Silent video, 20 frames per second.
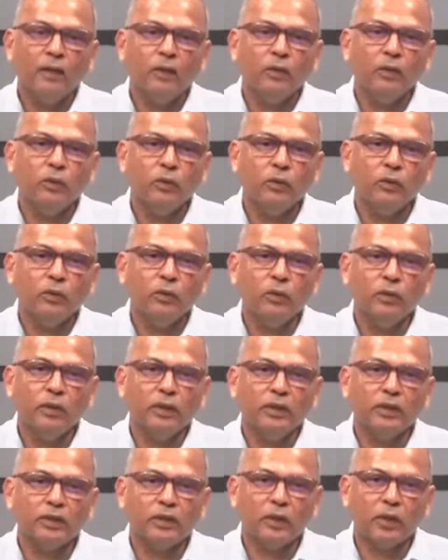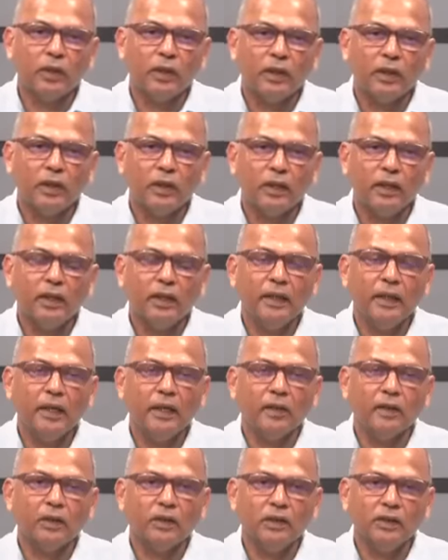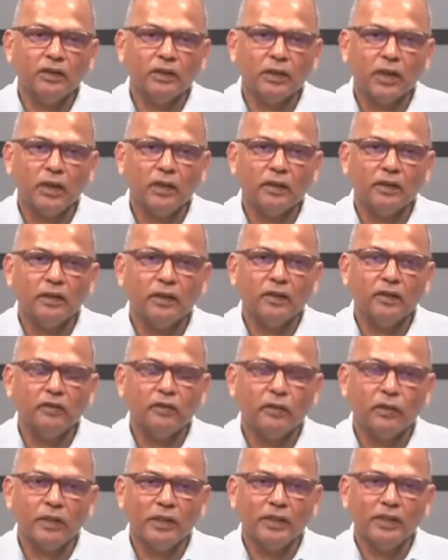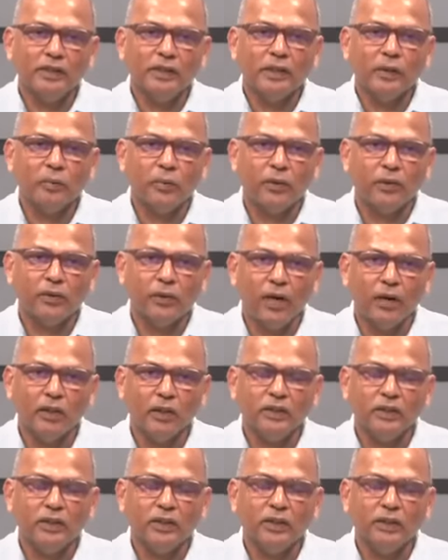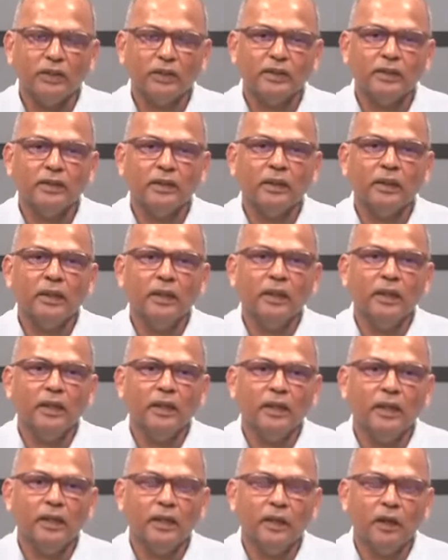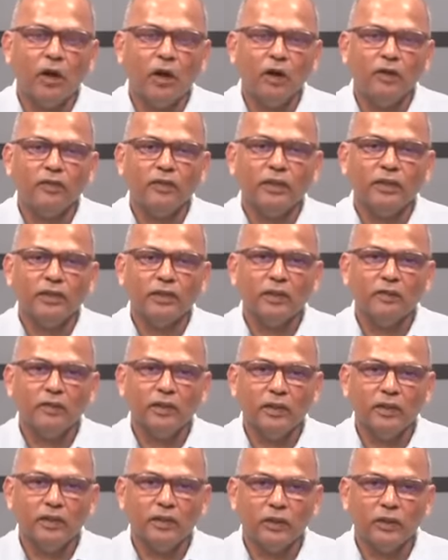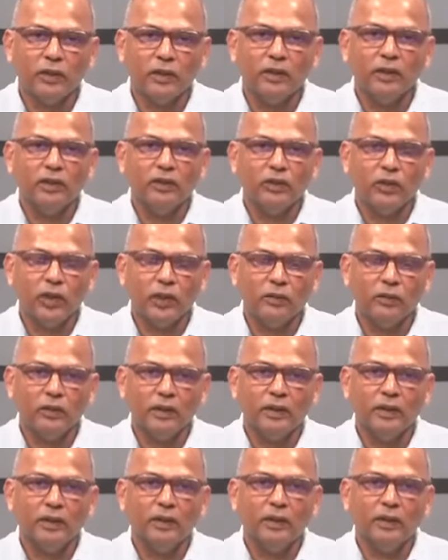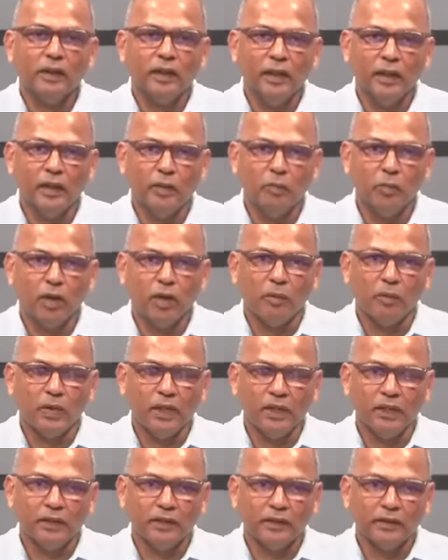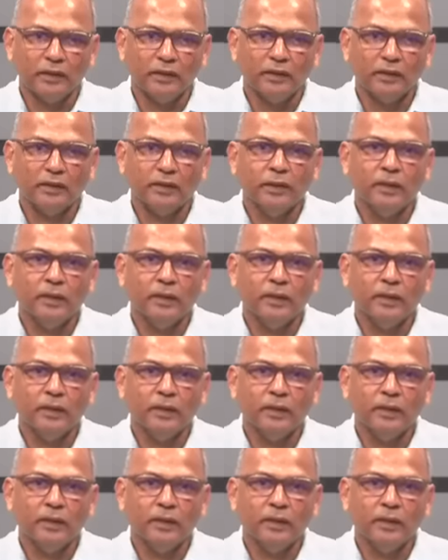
who is currently a consultant forensic pathologist in the Office of the Attorney General in Barbados.